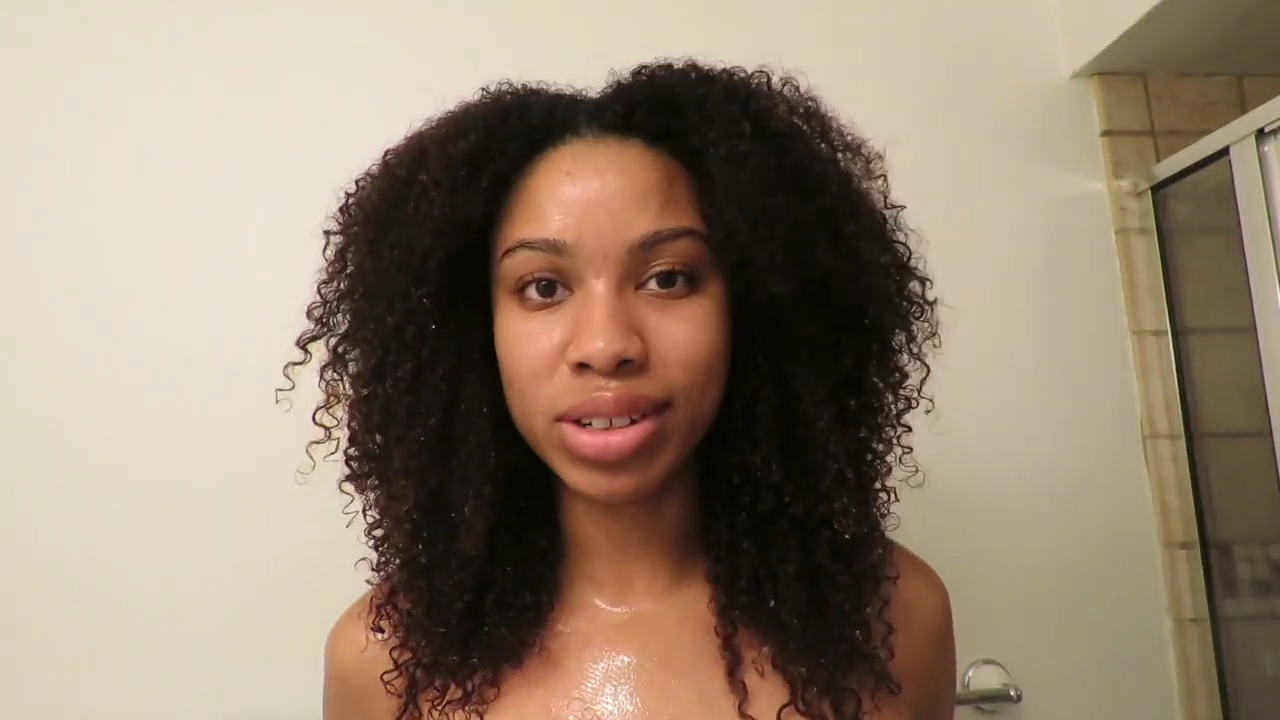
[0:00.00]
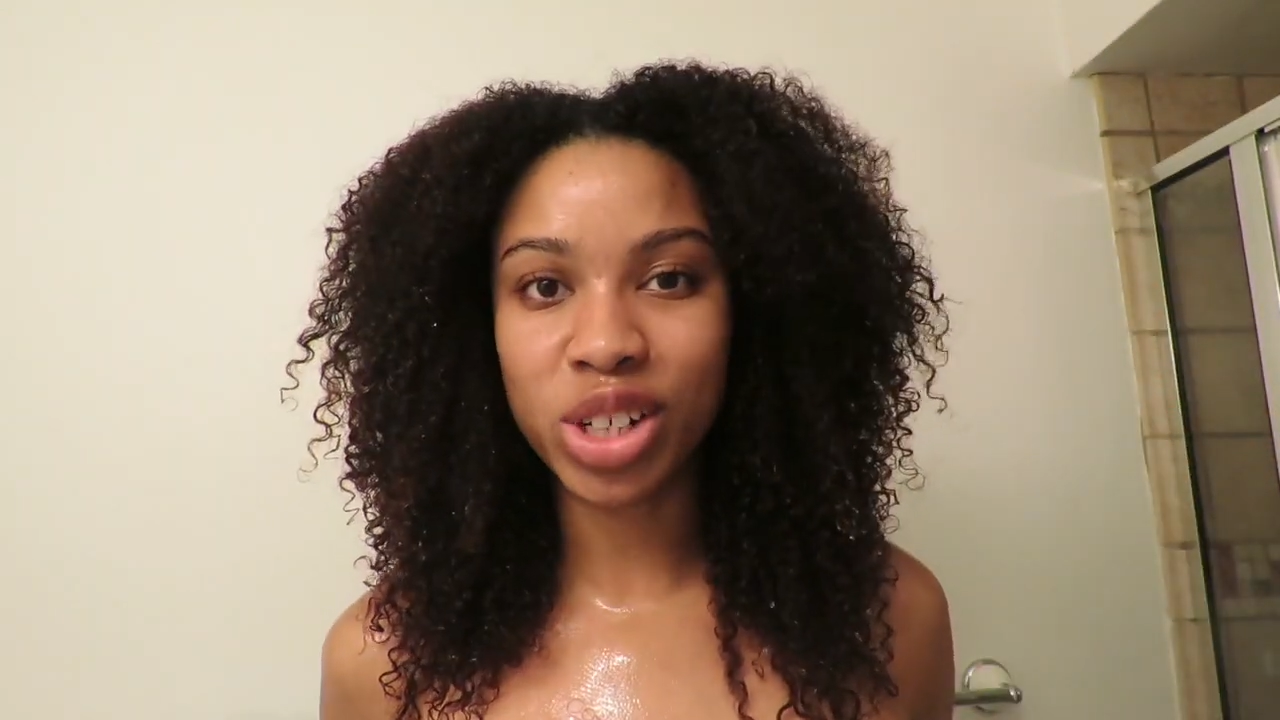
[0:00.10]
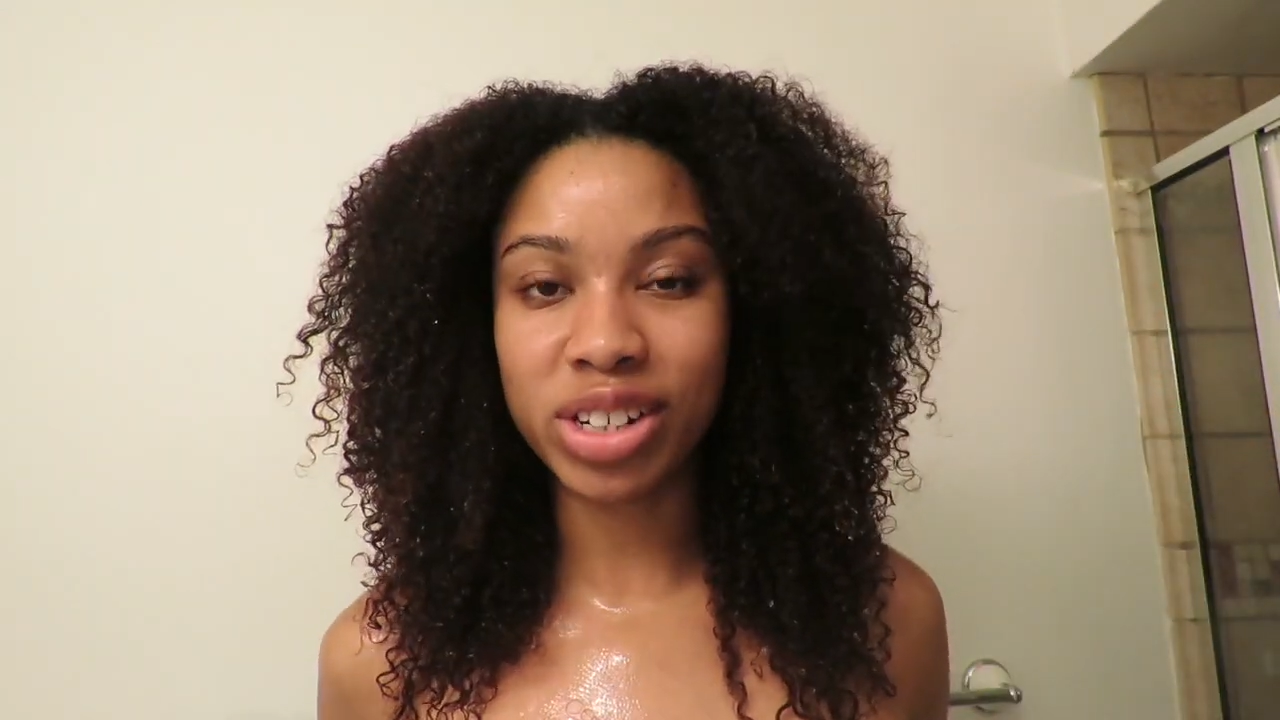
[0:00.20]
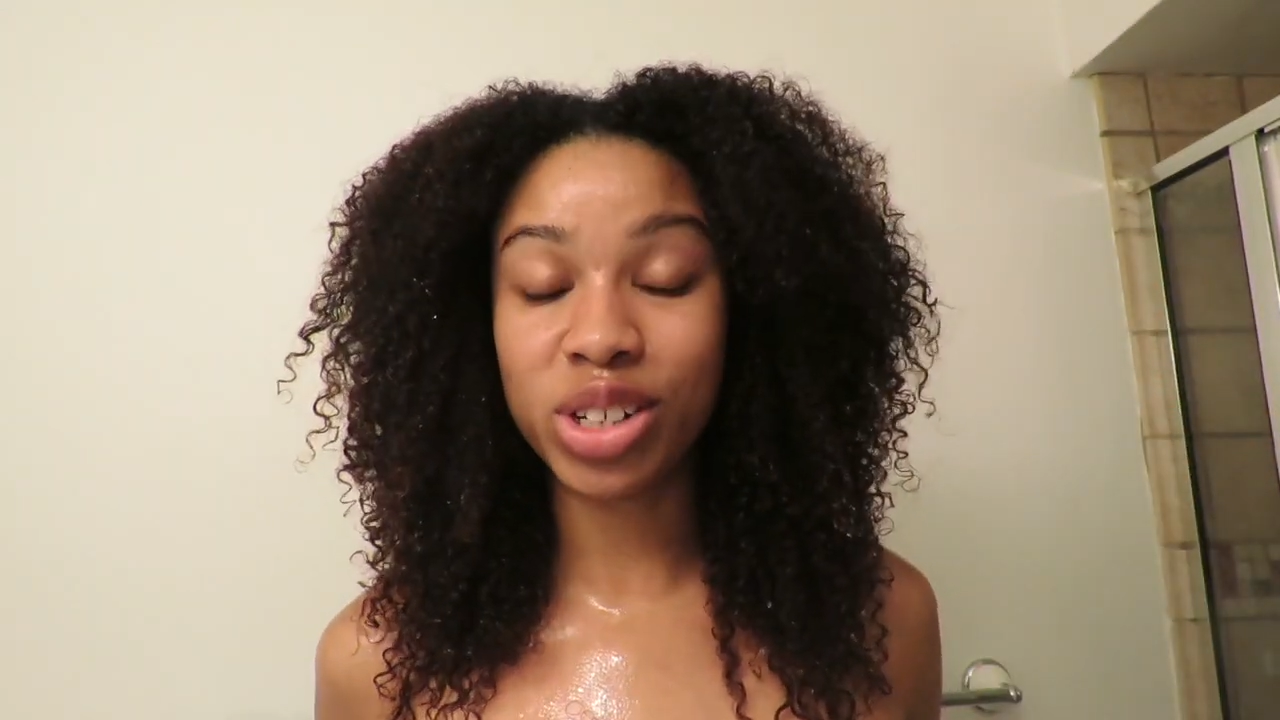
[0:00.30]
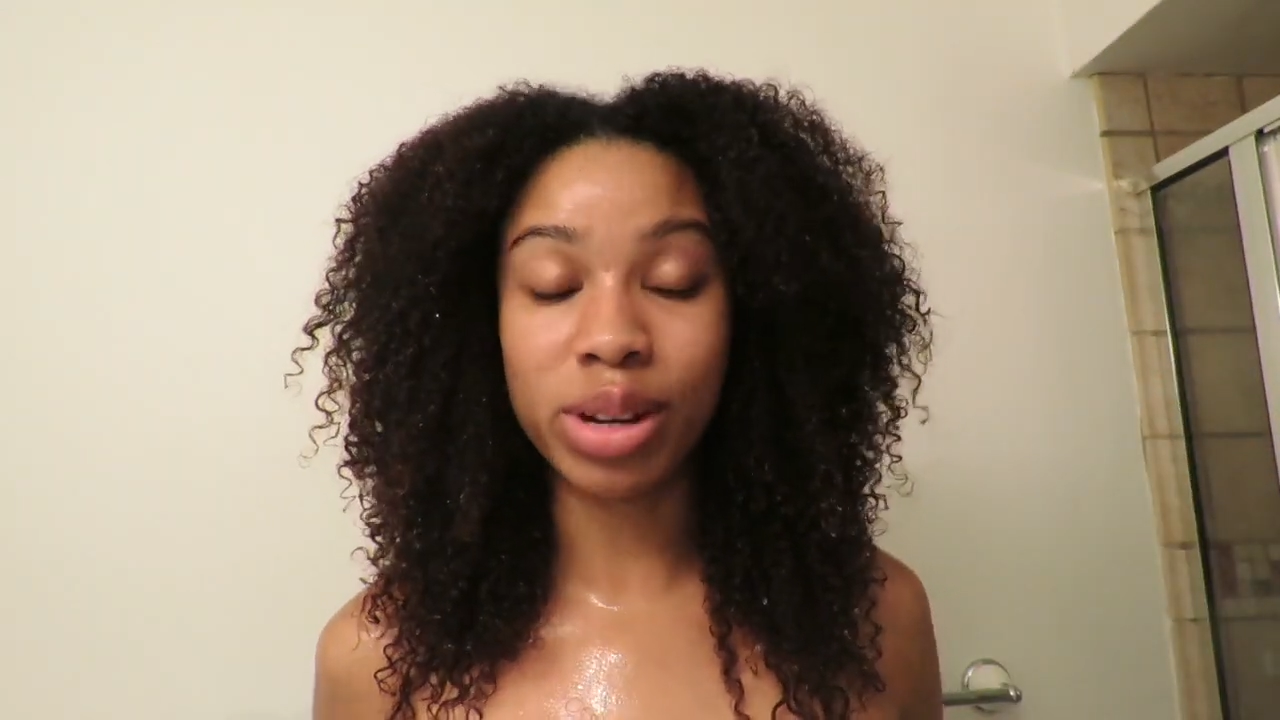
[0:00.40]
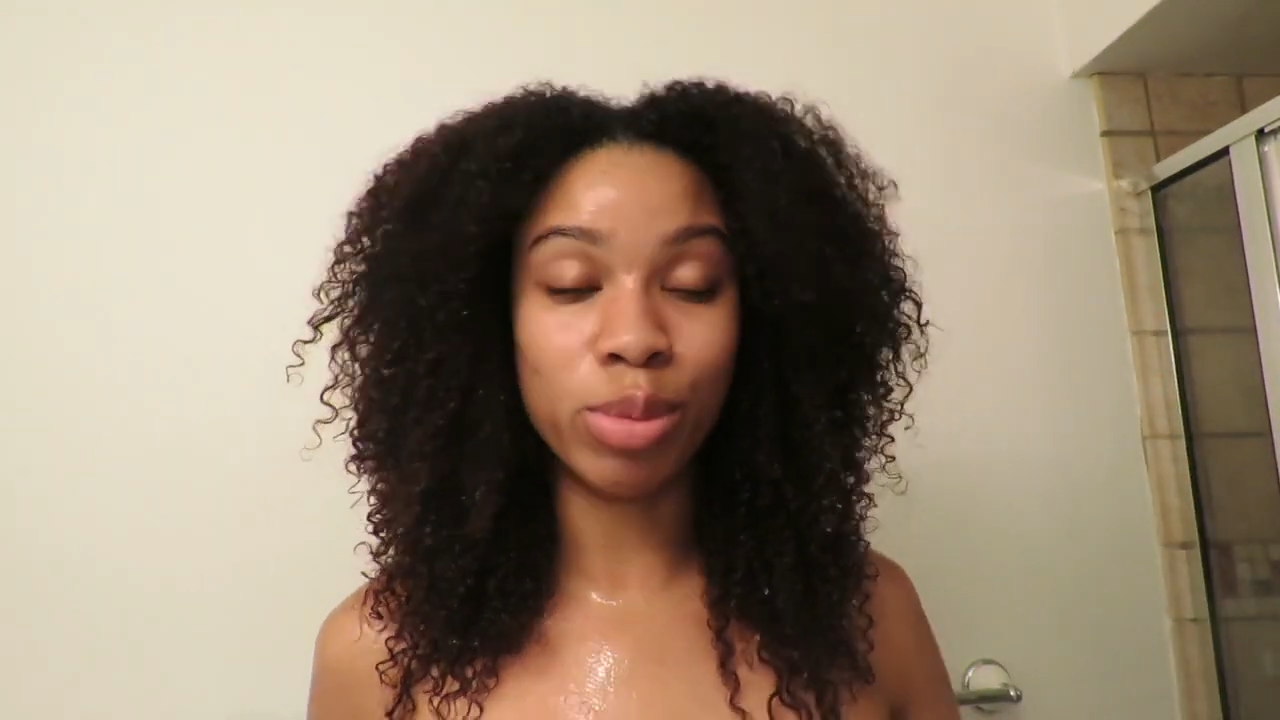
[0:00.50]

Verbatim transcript: to Shea